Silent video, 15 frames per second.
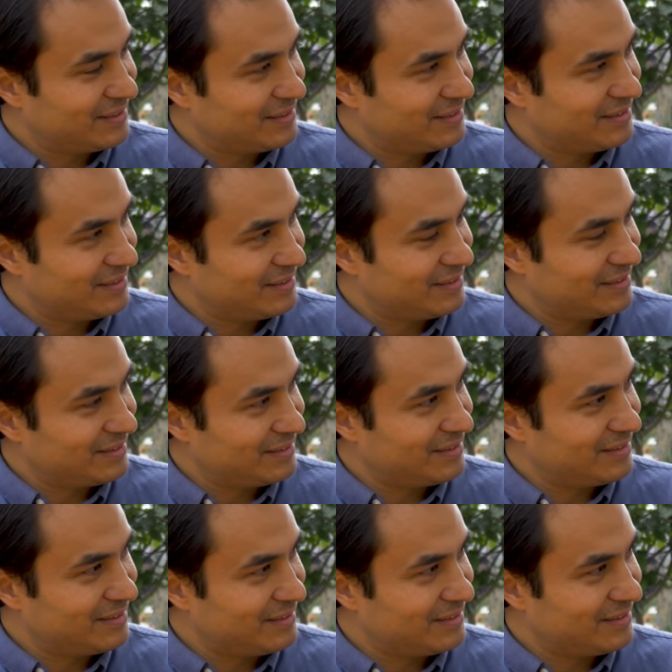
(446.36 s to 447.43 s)

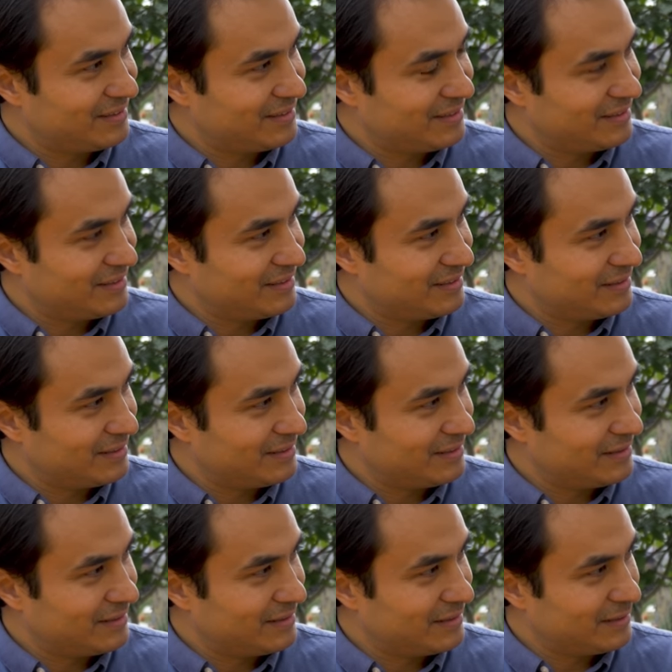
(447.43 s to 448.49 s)

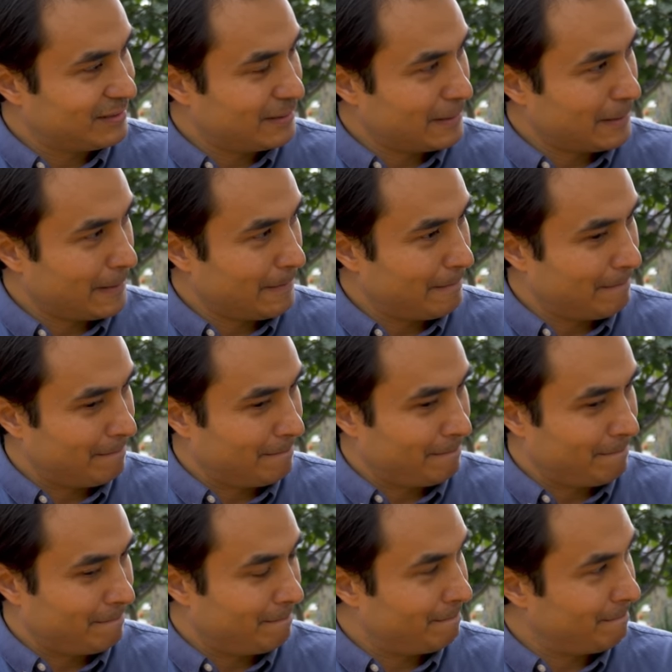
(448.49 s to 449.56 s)

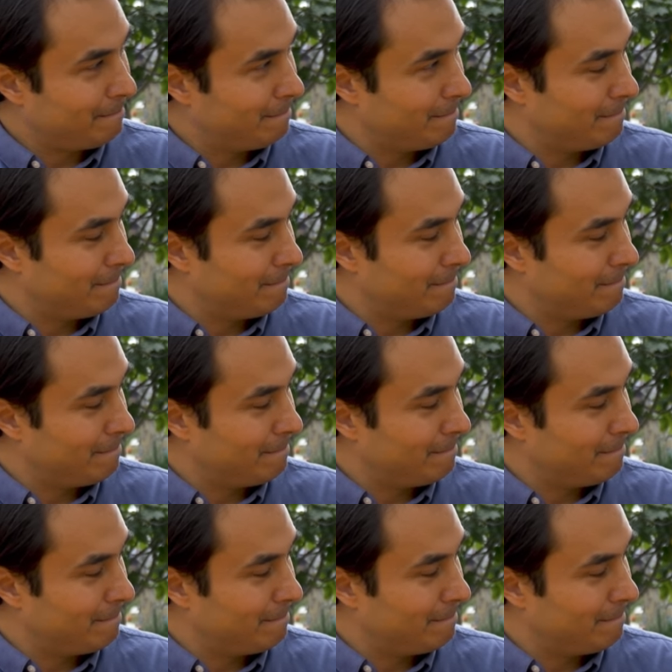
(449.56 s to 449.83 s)
(silent)